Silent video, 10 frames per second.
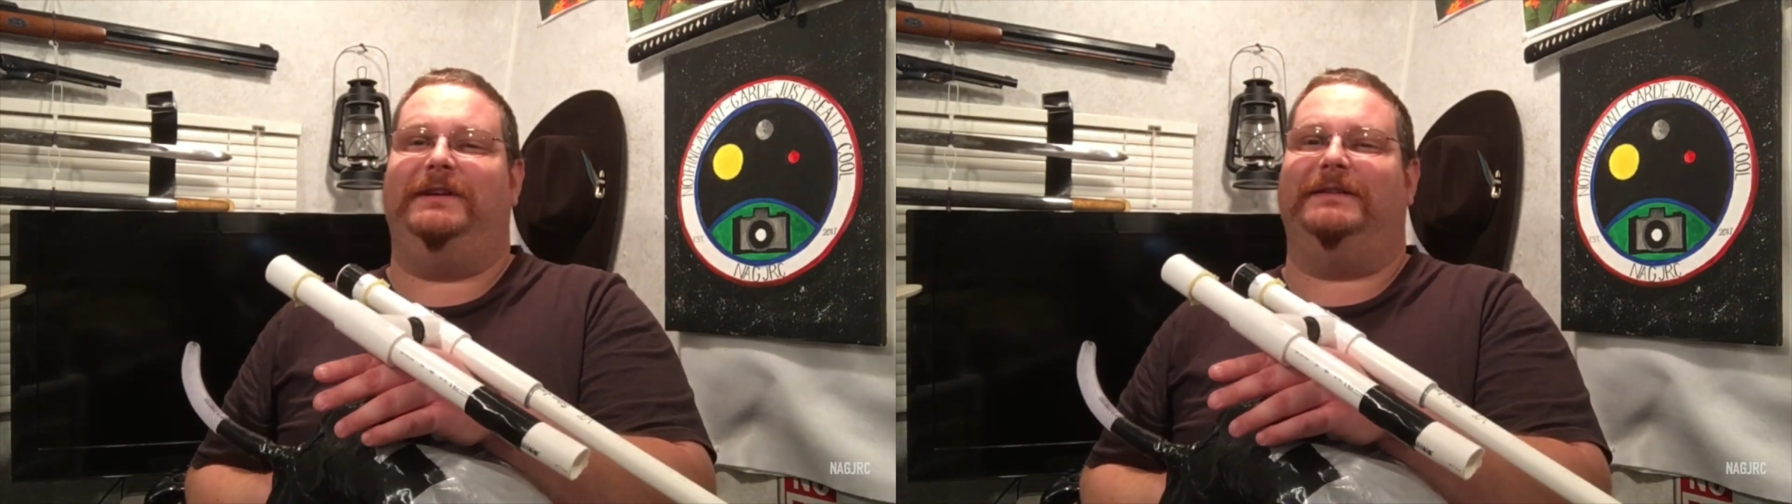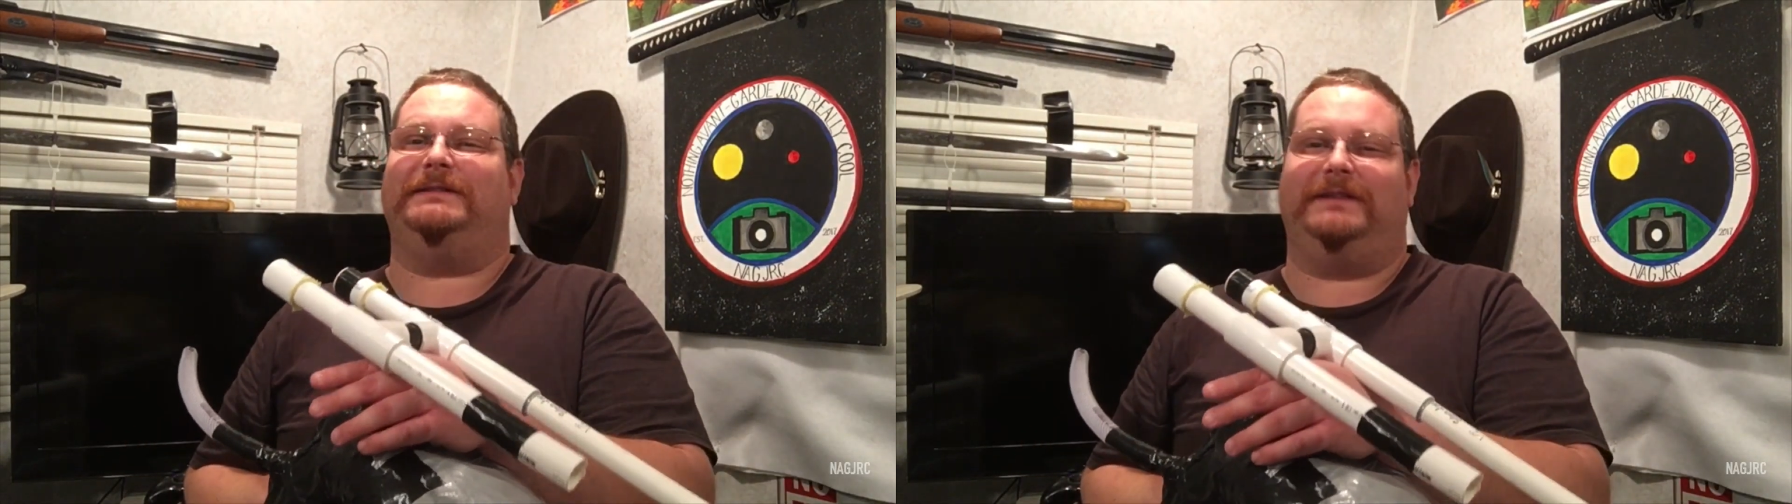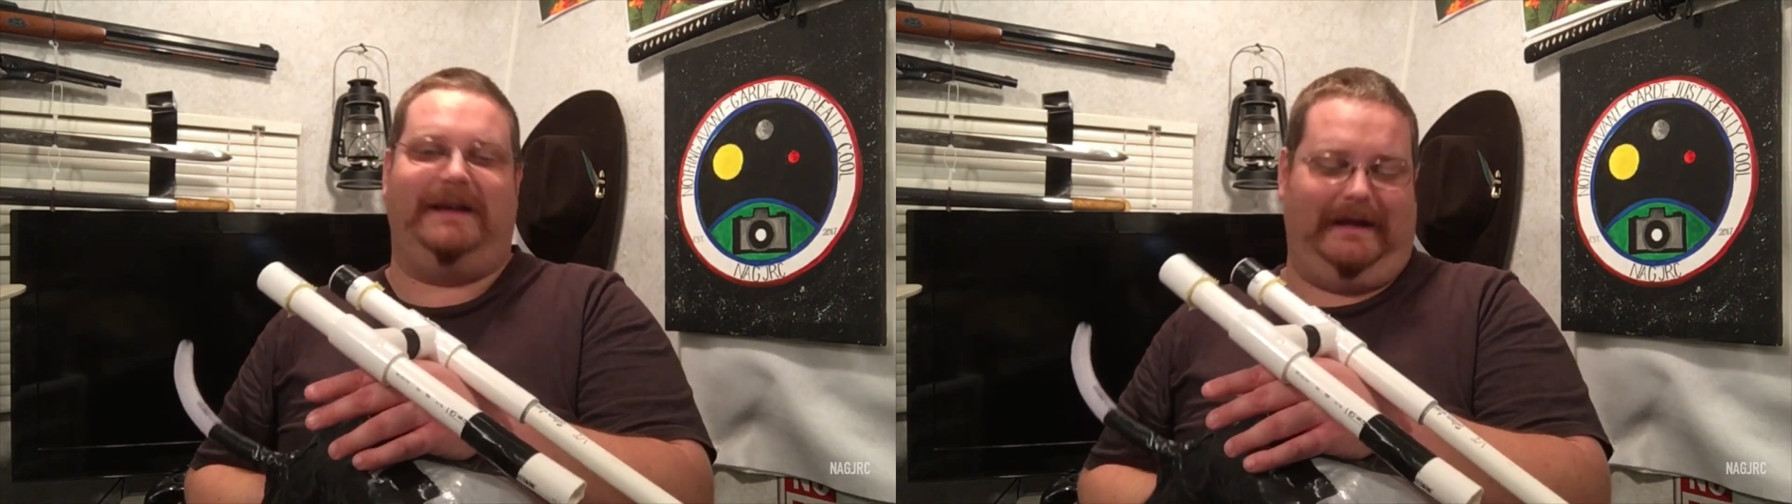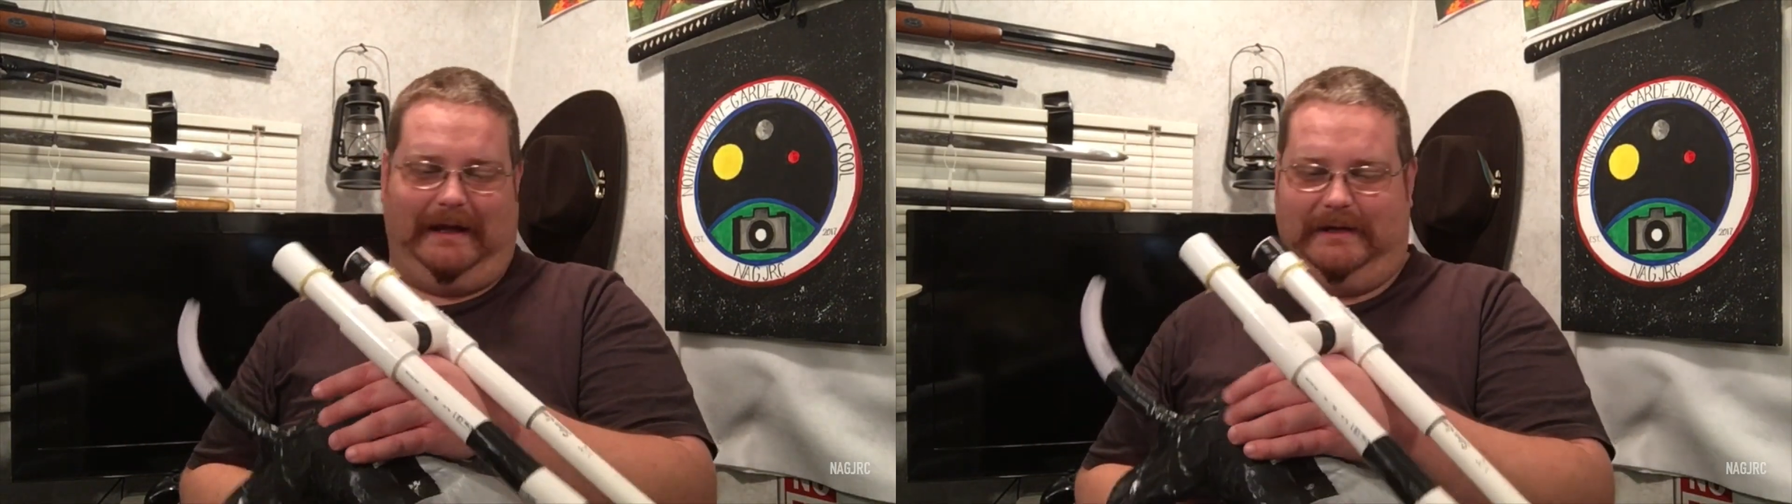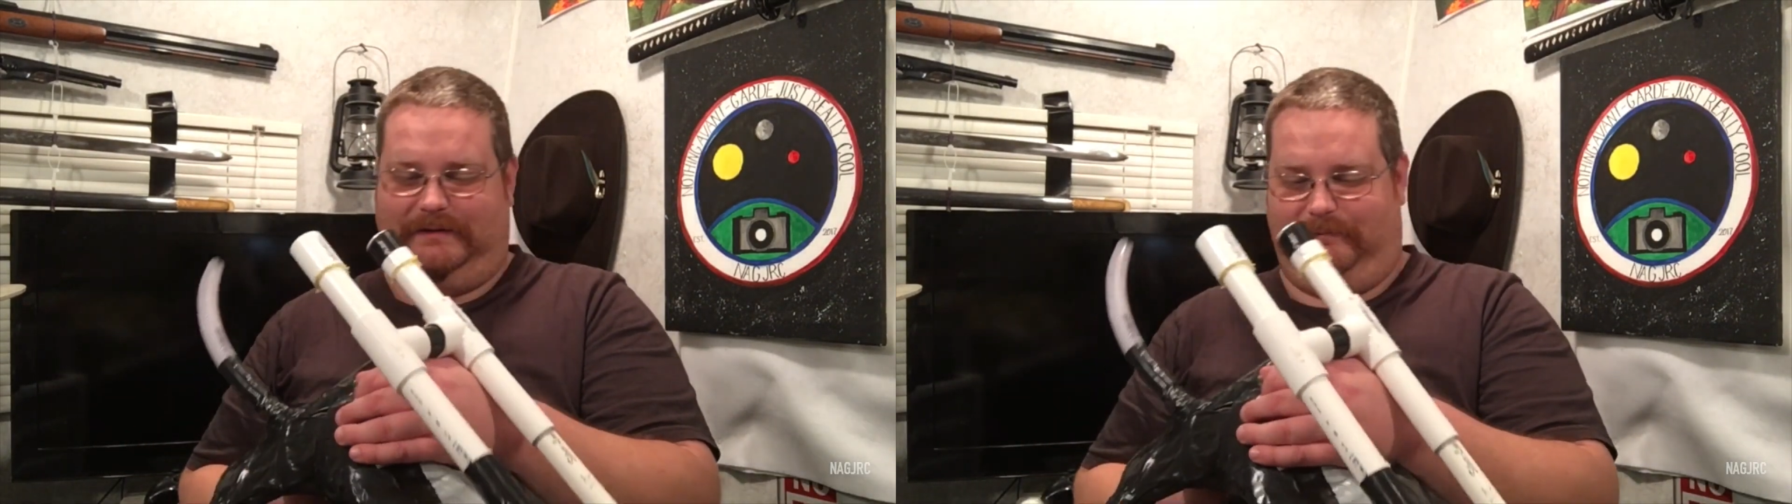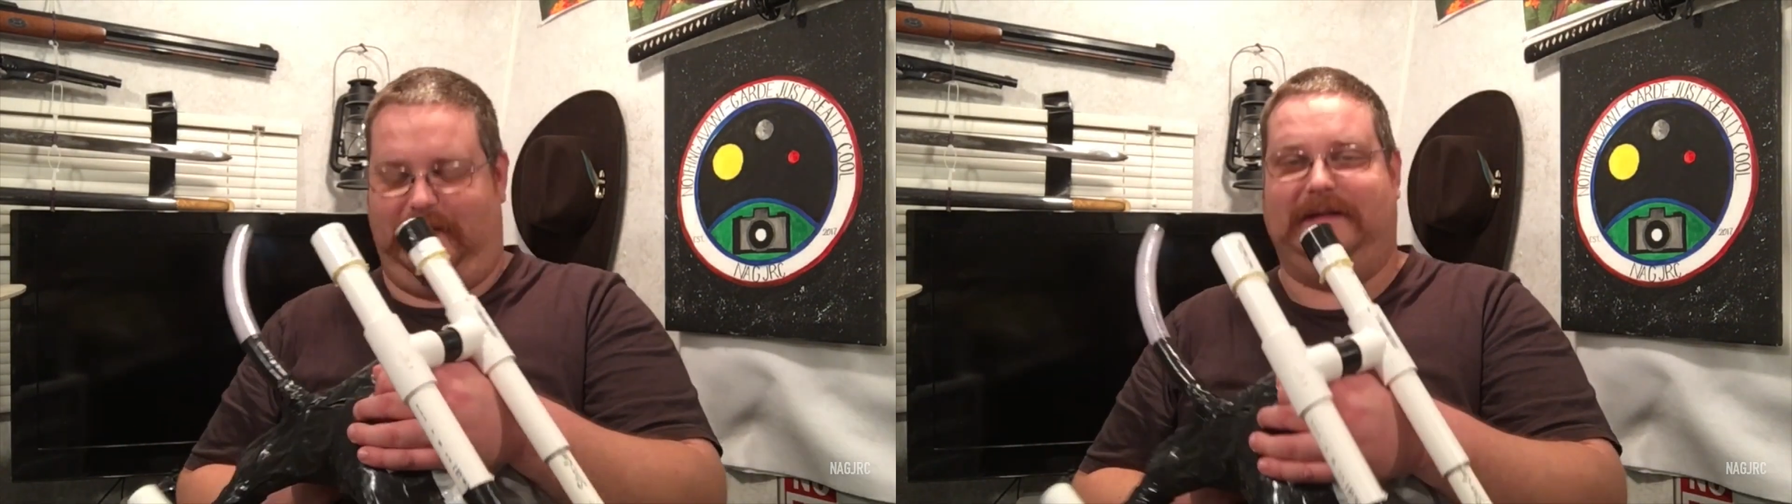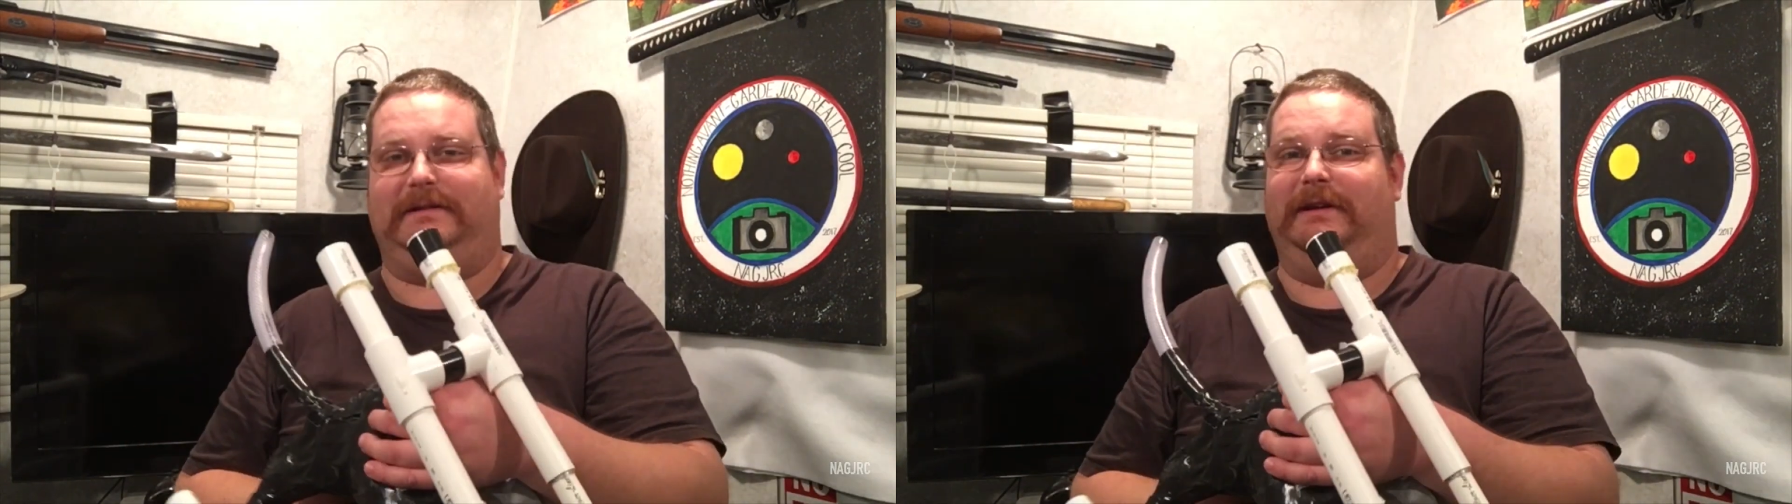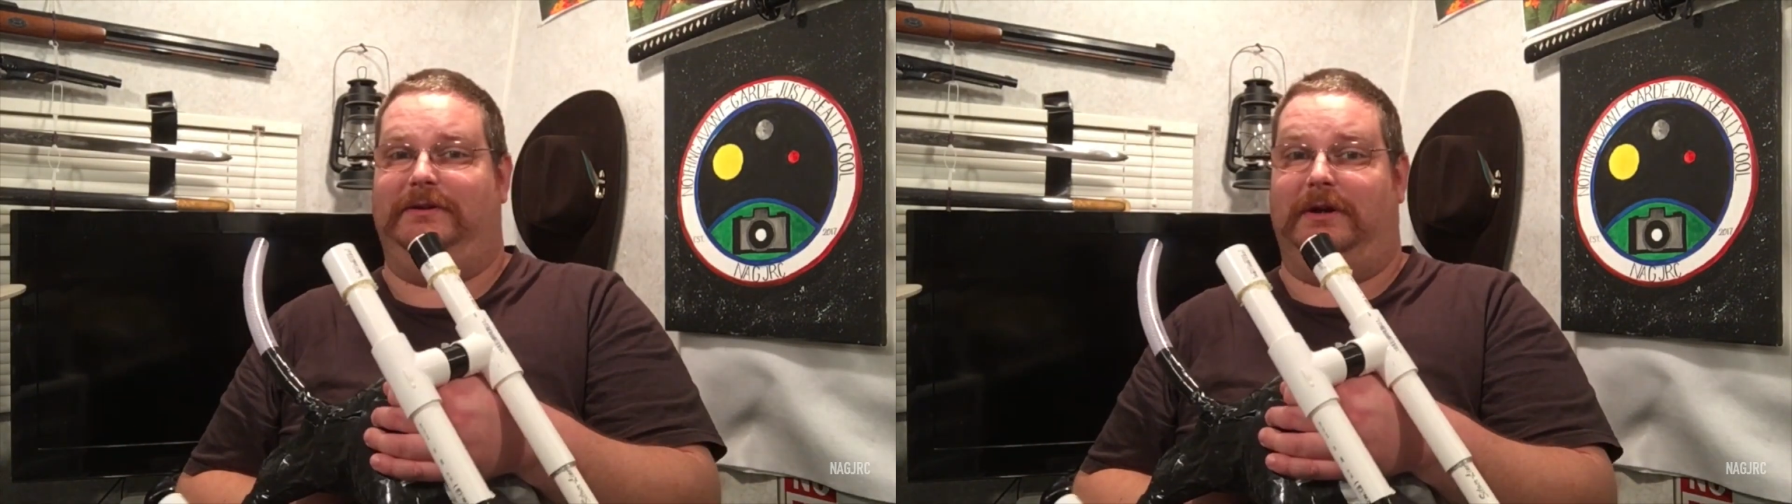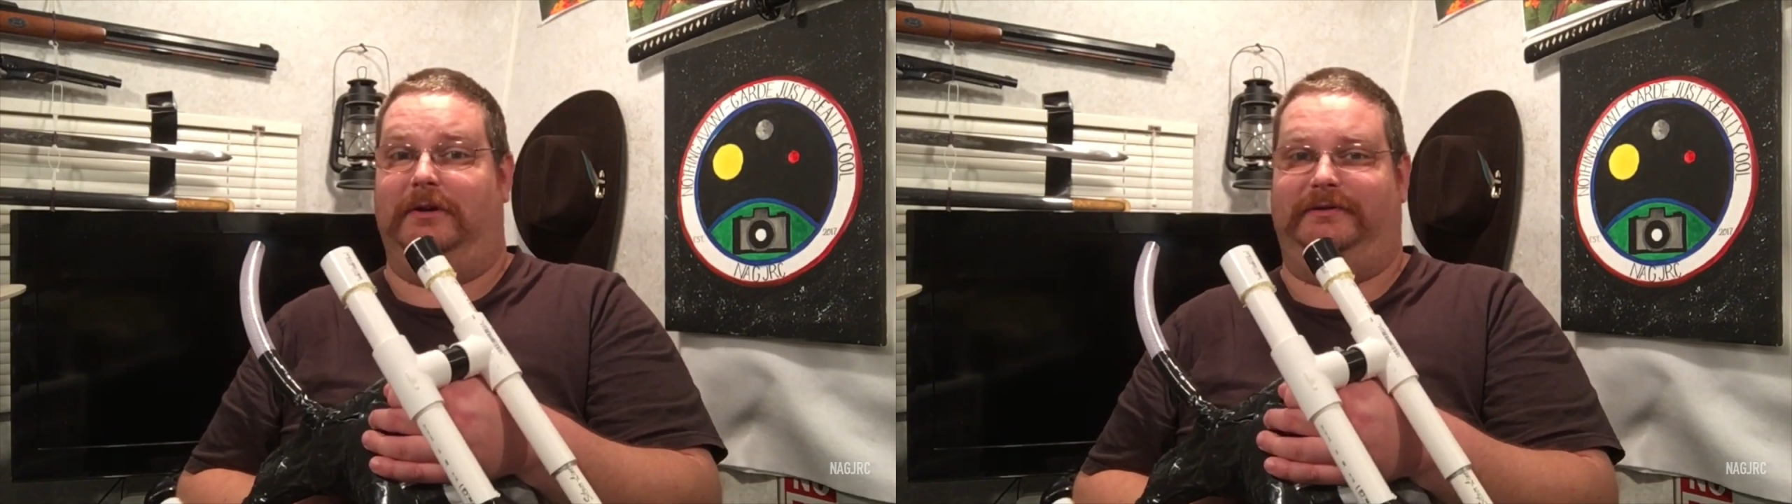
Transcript: this thing is basically a joke,